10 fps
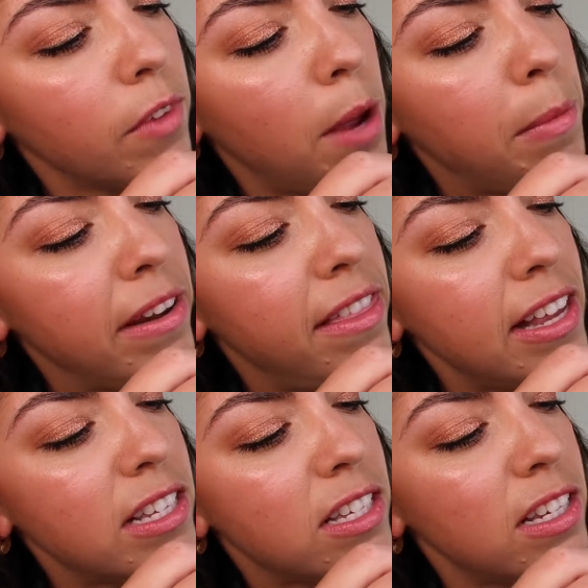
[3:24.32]
I mean,
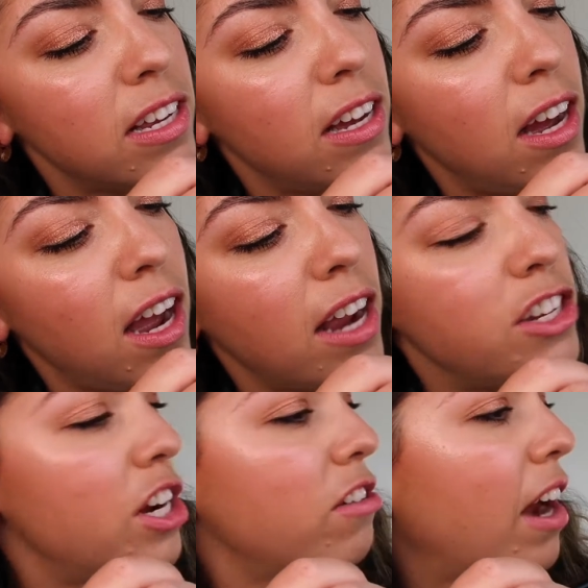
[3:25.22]
this, I
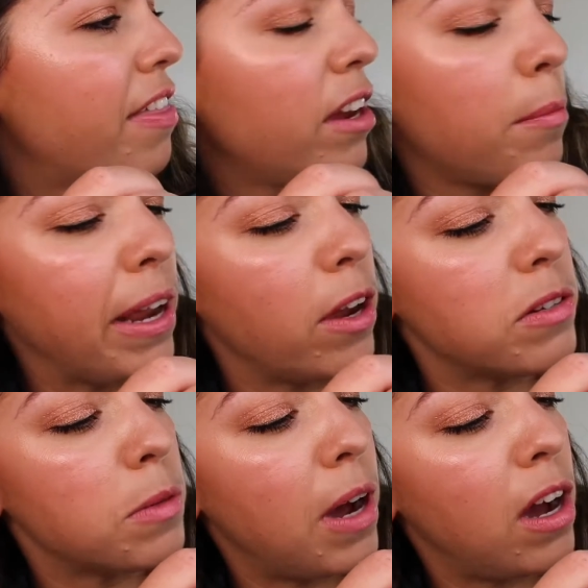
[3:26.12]
think I may go
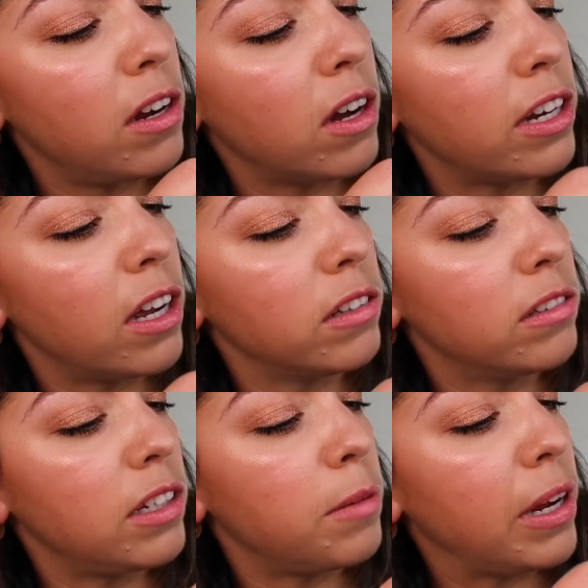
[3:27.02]
into my eyeliner
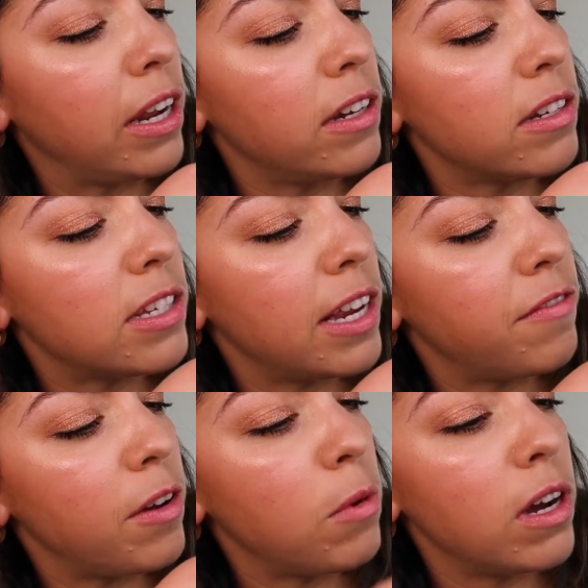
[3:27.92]
in a minute and see
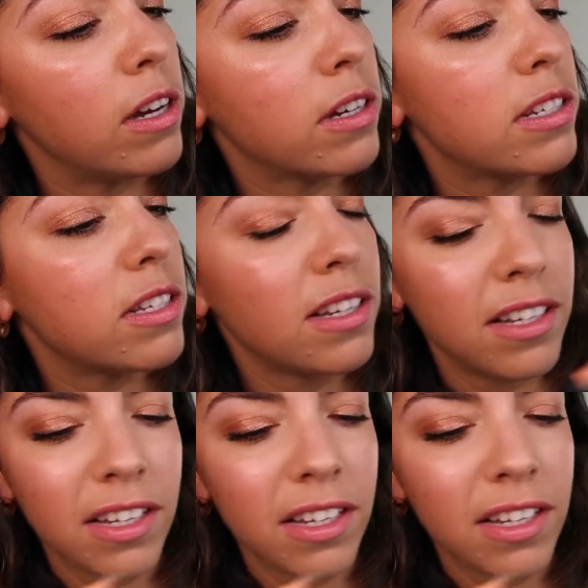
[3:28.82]
if it works.